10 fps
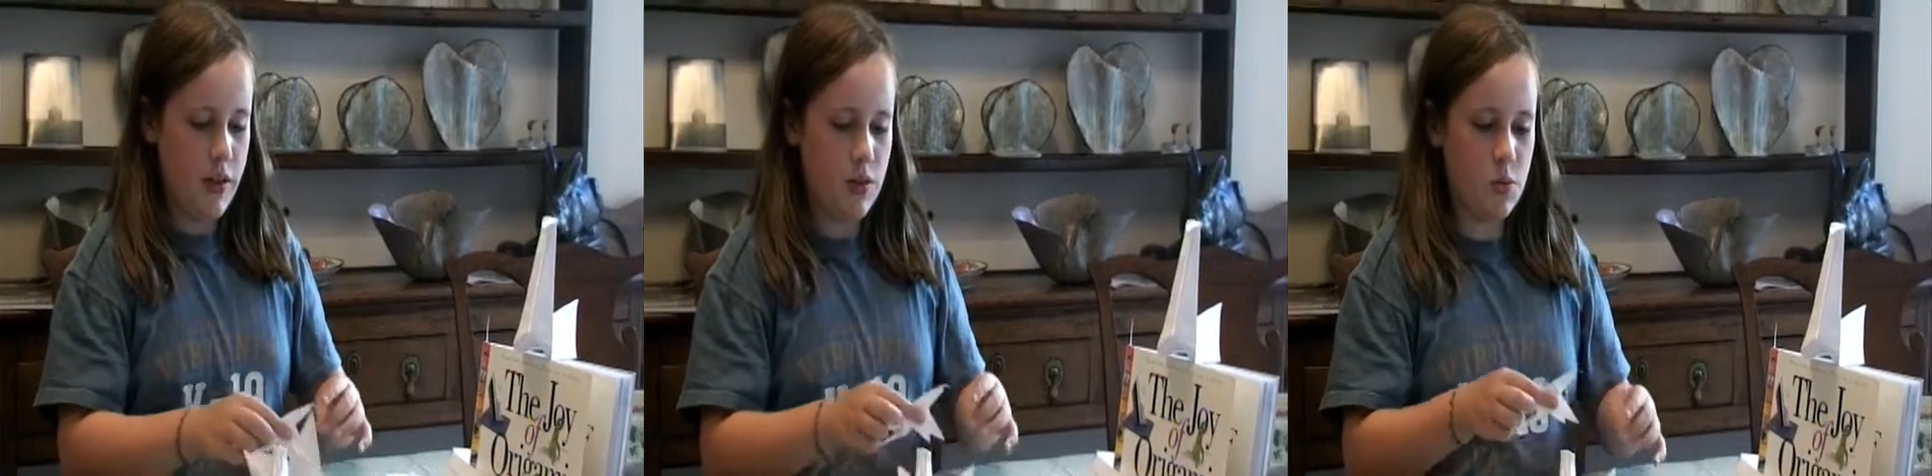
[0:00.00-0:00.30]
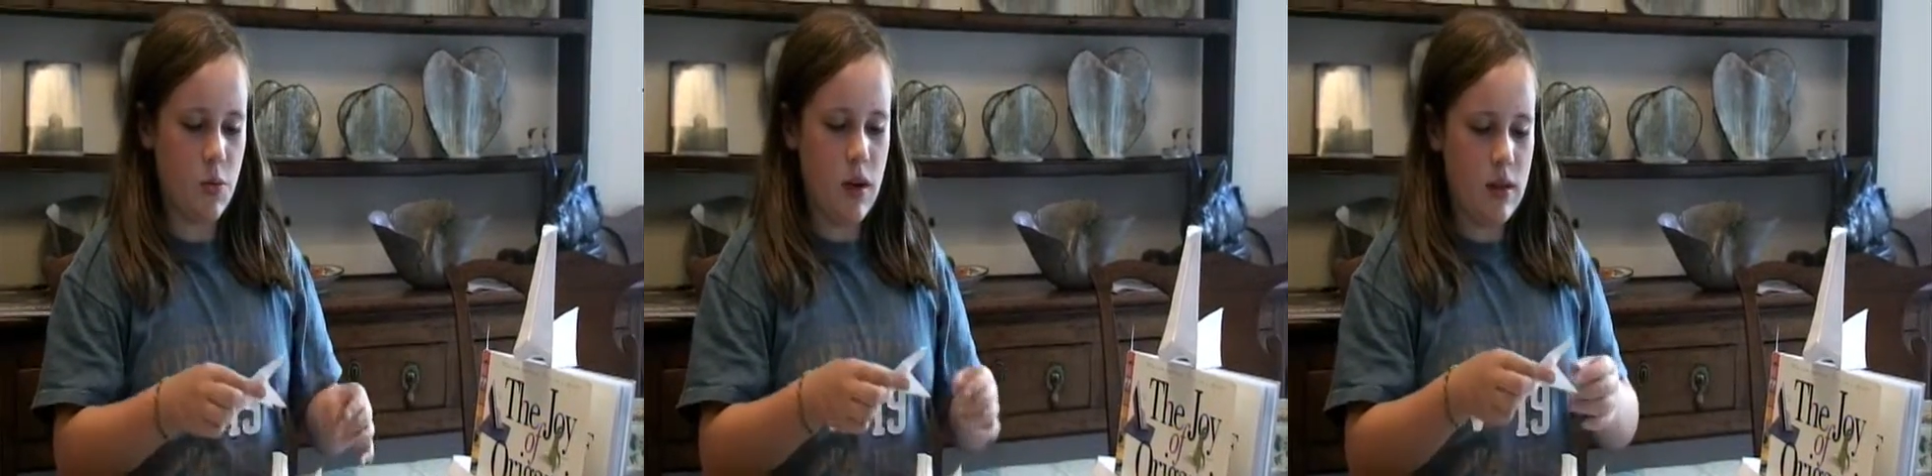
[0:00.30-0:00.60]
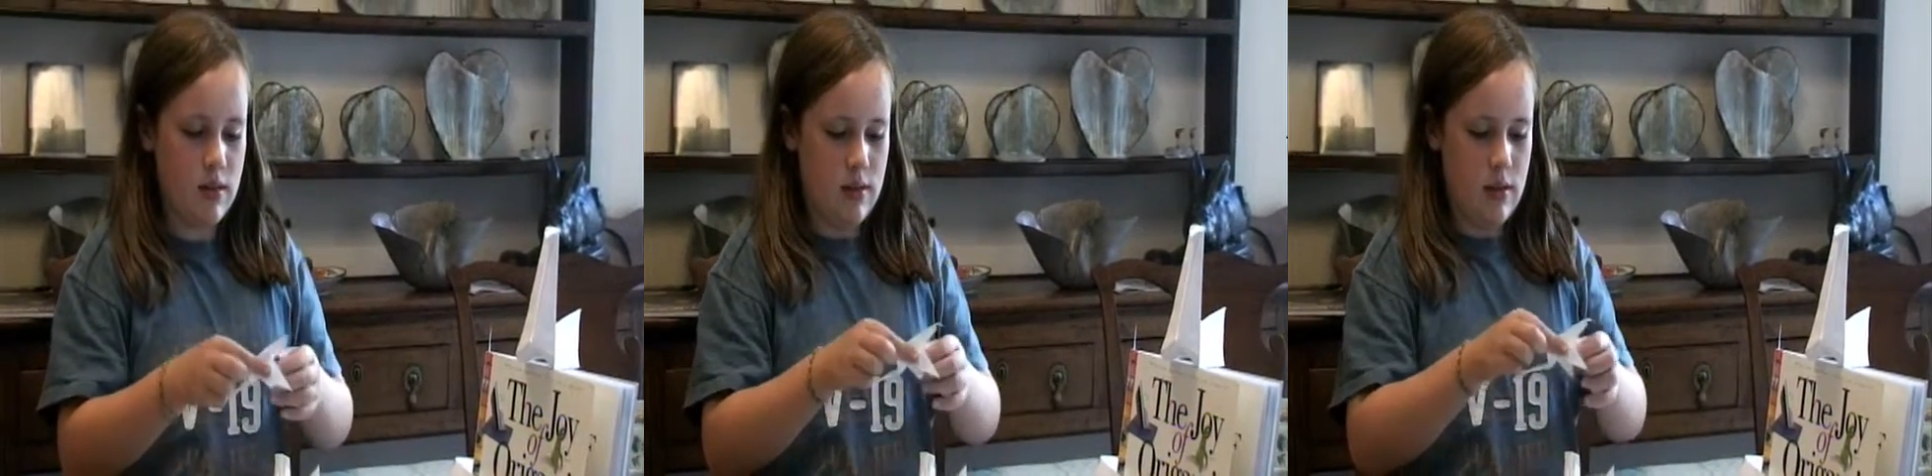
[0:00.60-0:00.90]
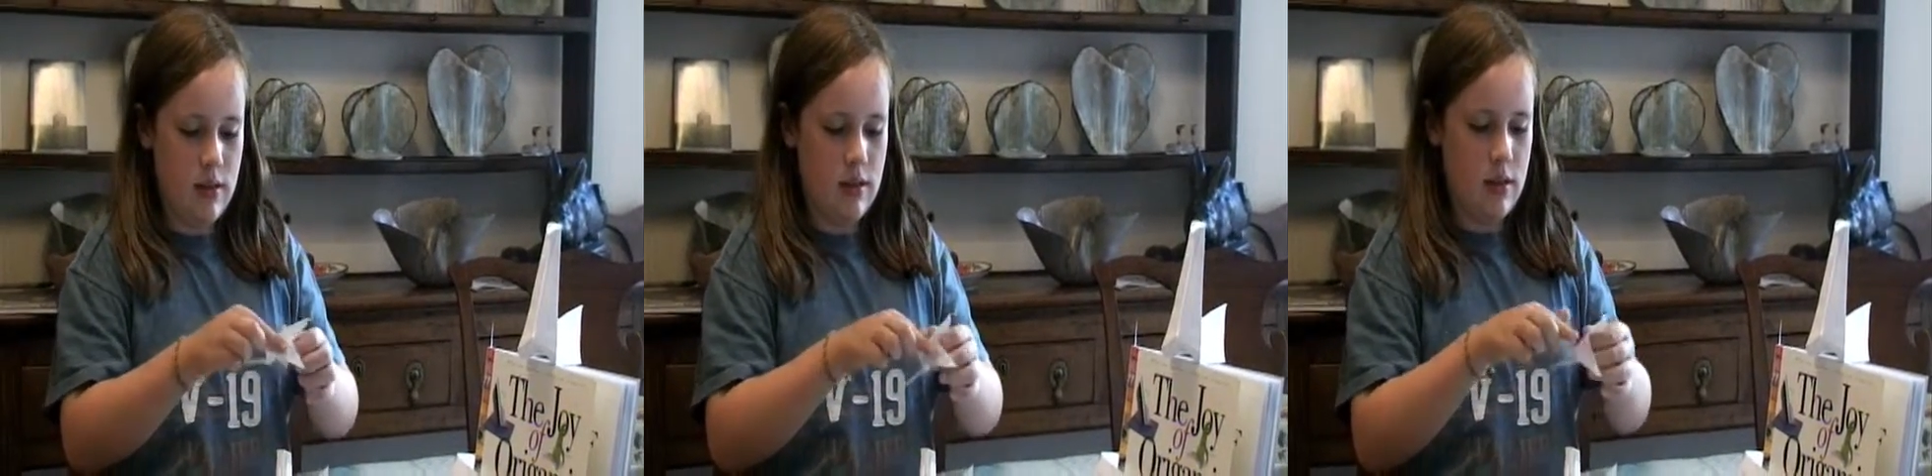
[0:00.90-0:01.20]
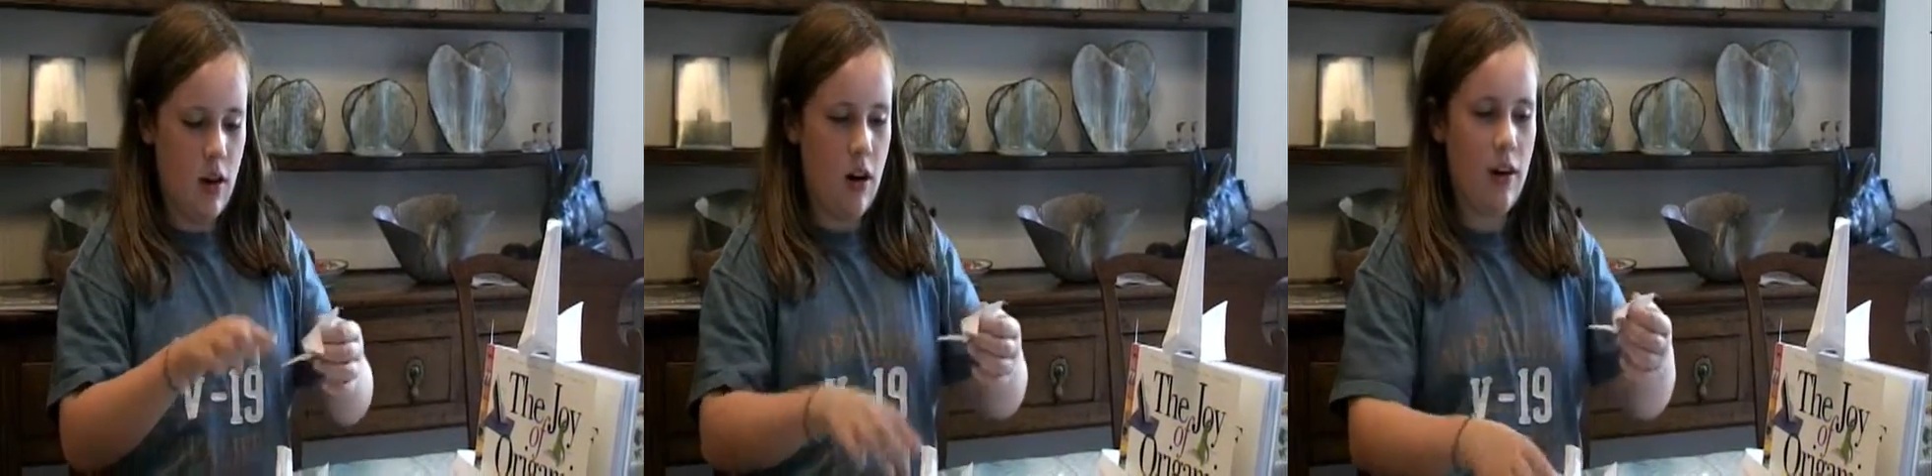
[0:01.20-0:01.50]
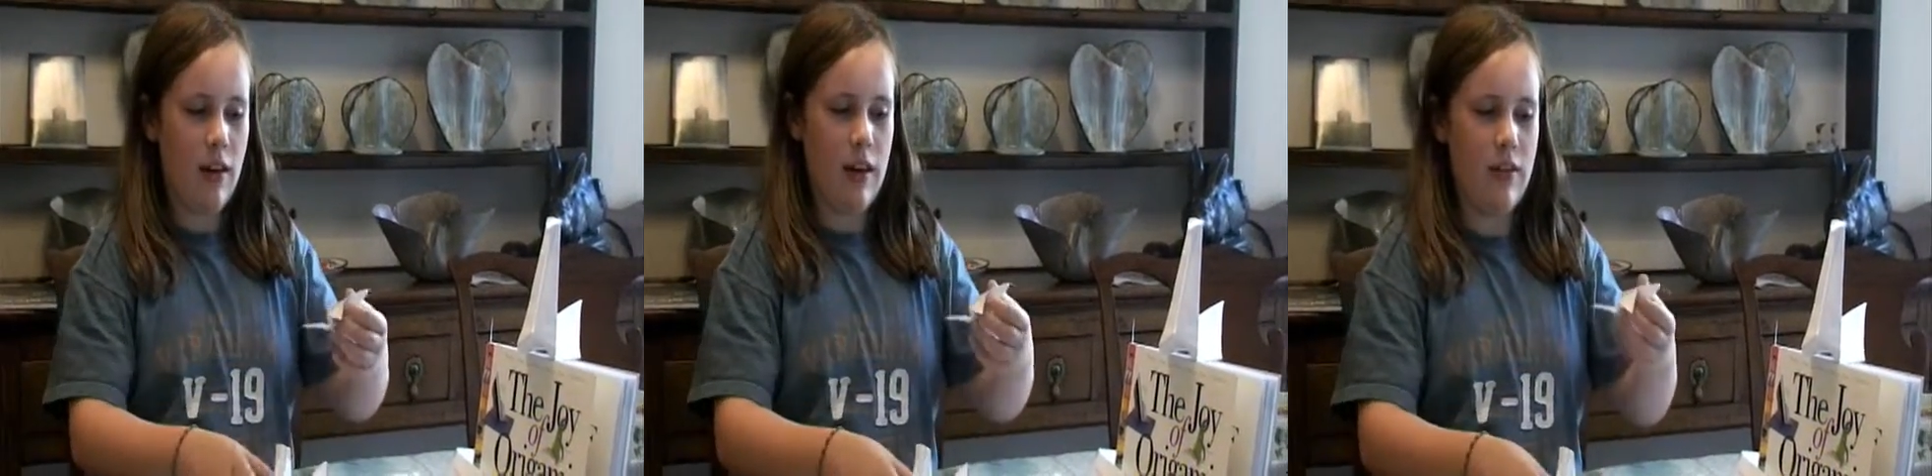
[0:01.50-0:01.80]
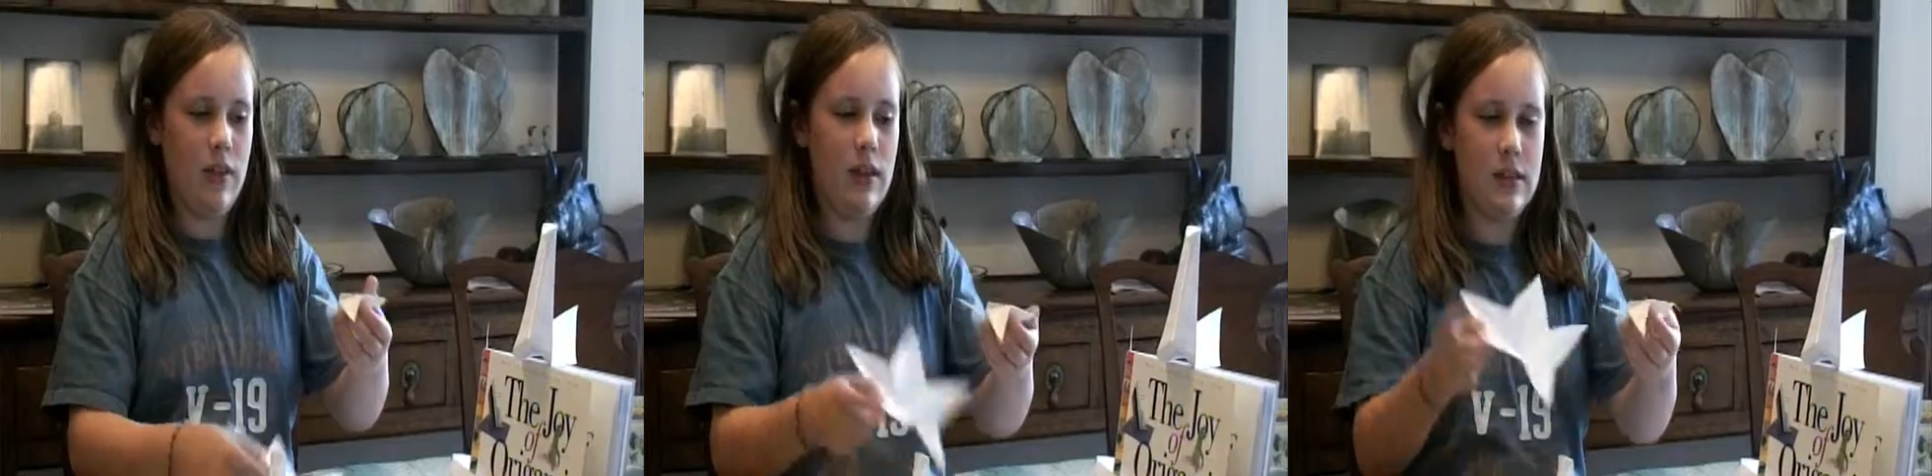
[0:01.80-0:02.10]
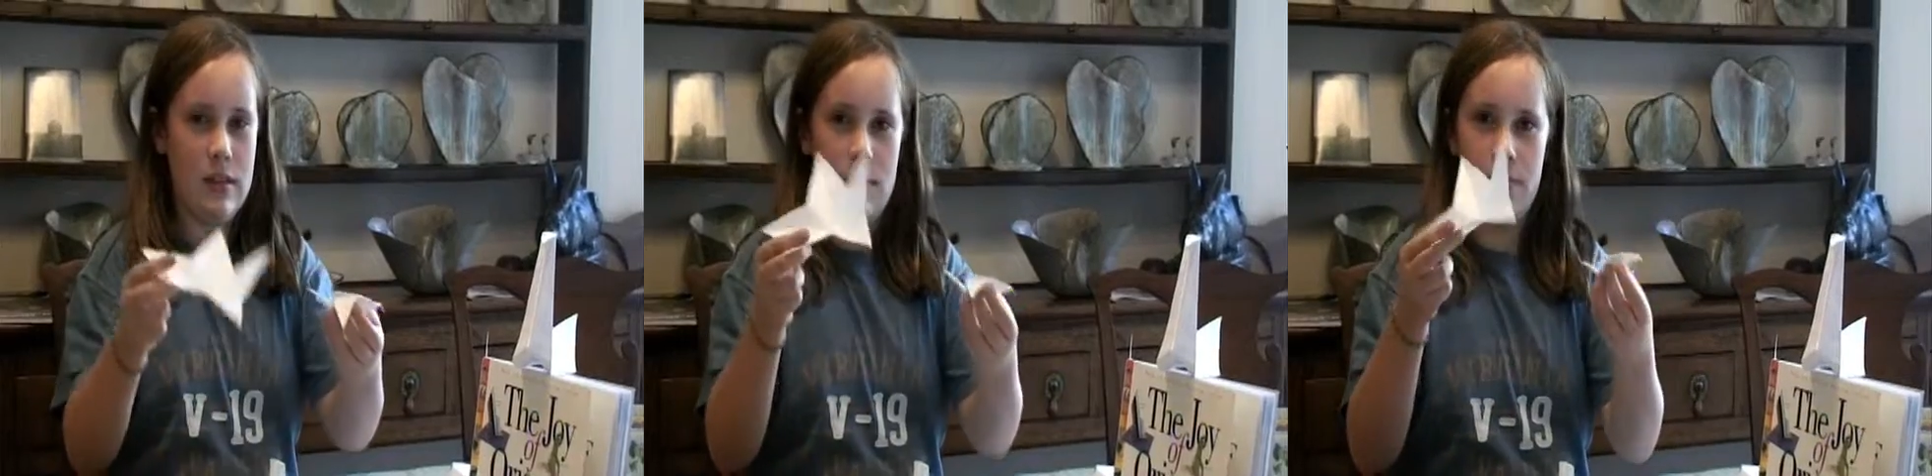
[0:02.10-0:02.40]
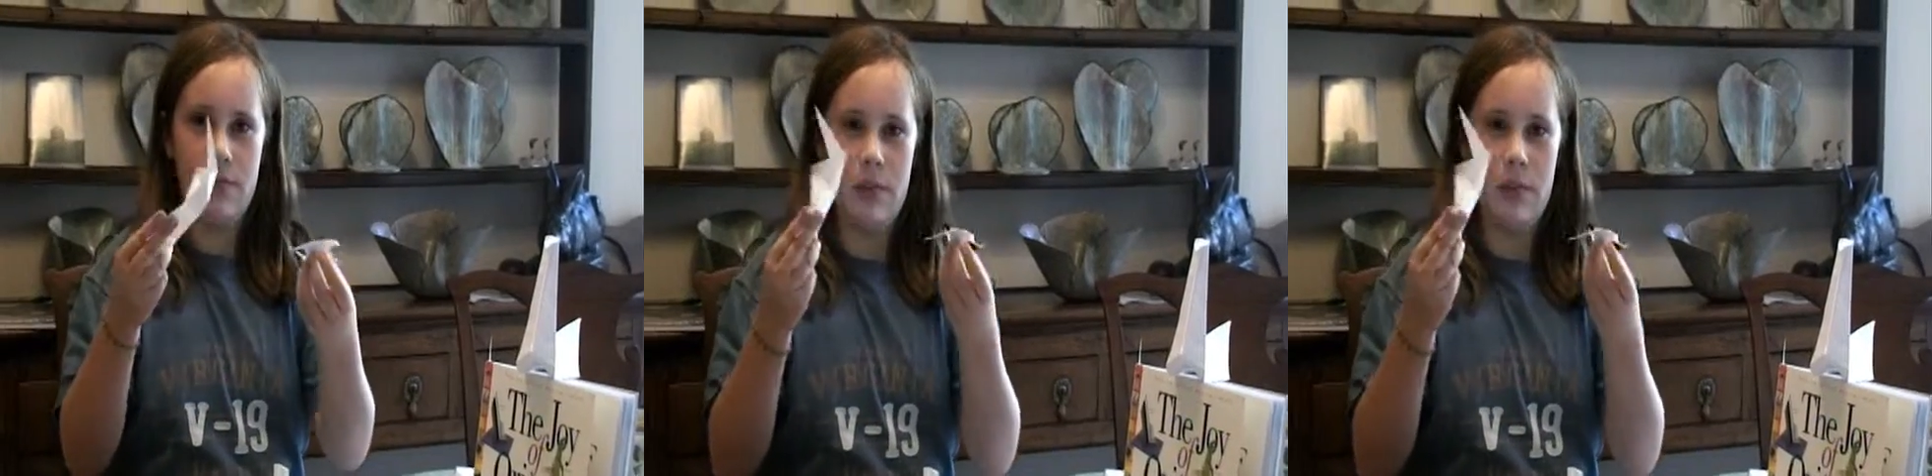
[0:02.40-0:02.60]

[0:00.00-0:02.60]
this was a star like this,